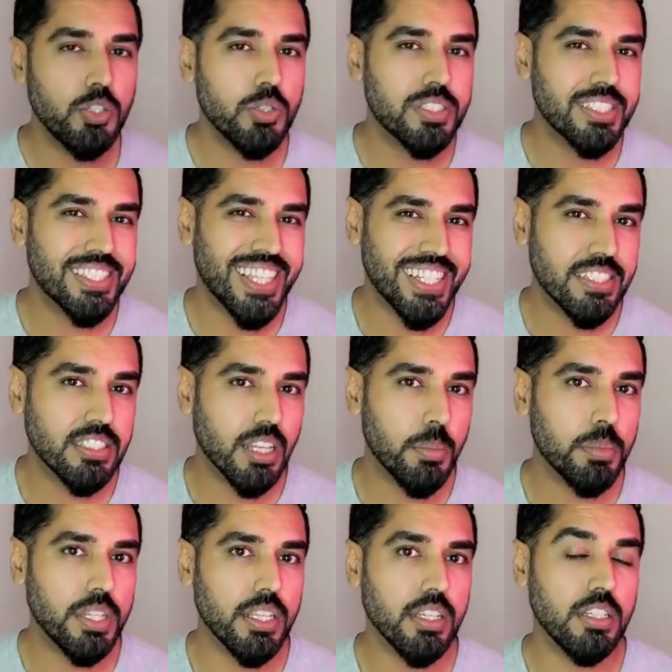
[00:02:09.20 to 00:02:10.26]
you said
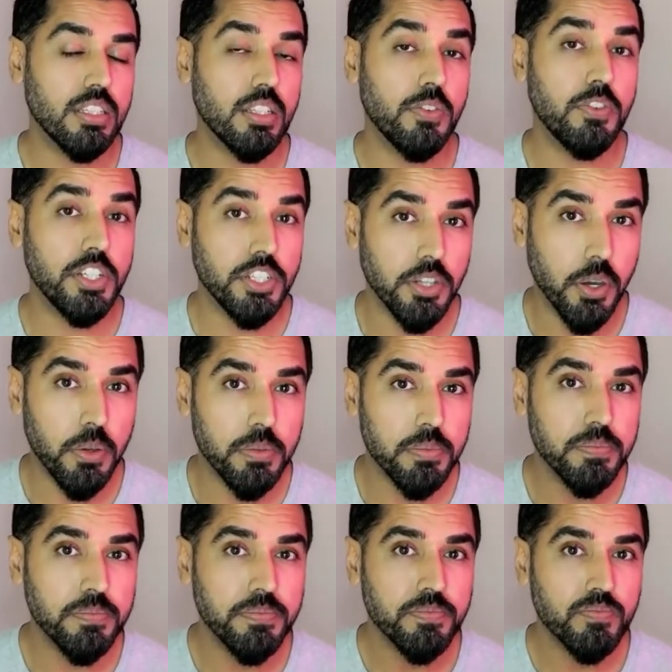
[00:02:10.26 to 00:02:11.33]
something in the video.
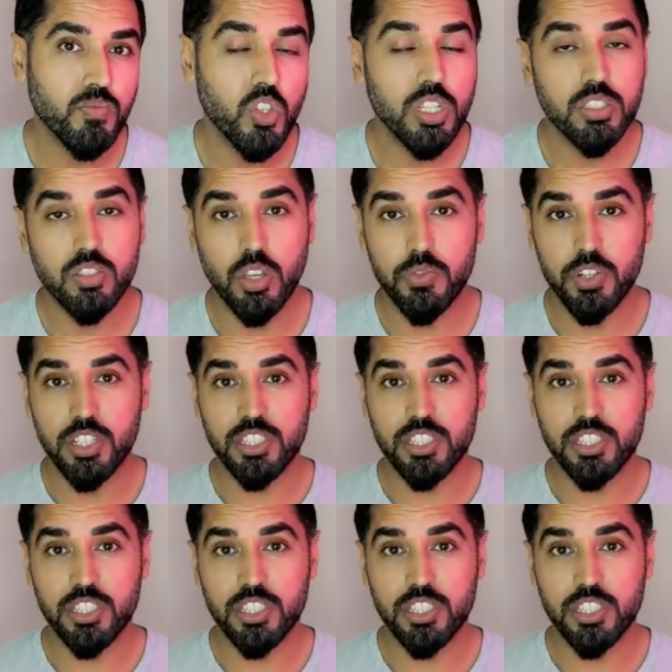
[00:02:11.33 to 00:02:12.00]
So for